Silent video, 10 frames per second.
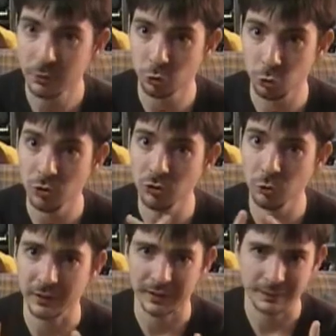George
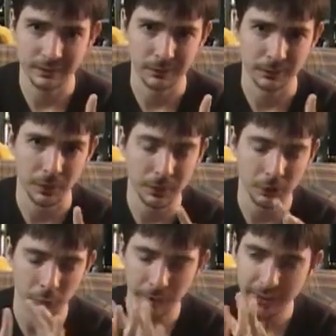Lucas, the
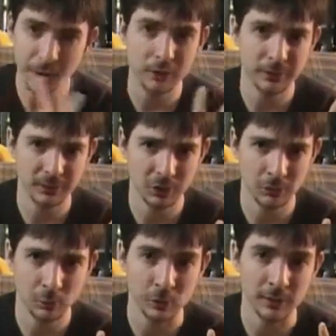creator of Star
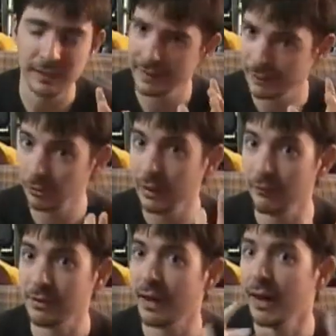Wars, is a
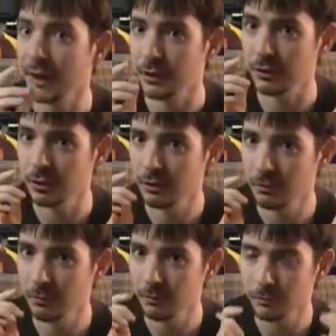retired
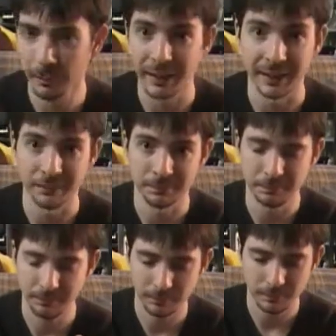man.
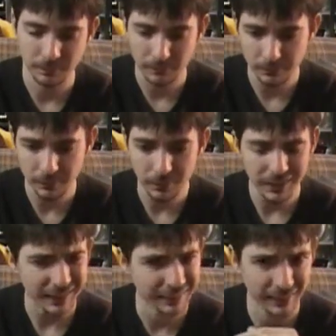
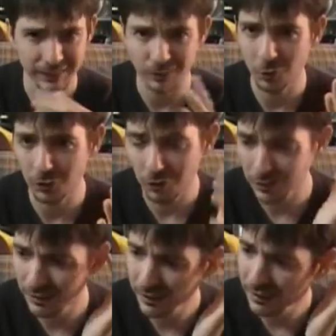He's gotten old,
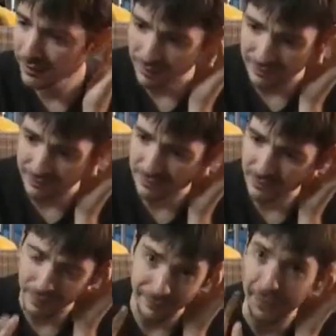he's
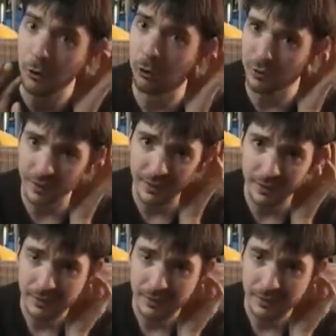unhealthy,